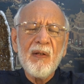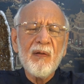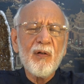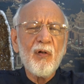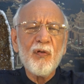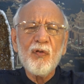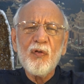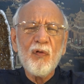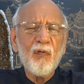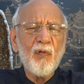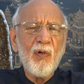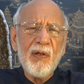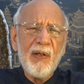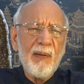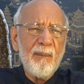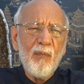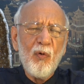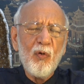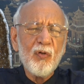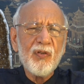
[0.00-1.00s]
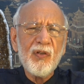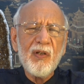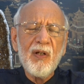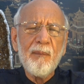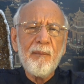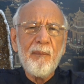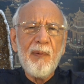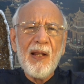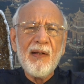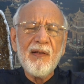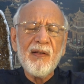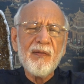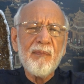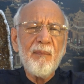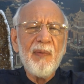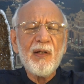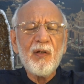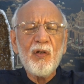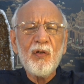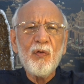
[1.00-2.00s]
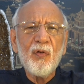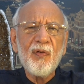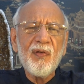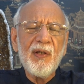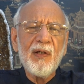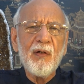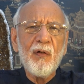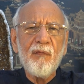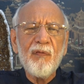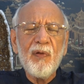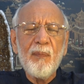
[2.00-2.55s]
Because you've got emotional planets making you think of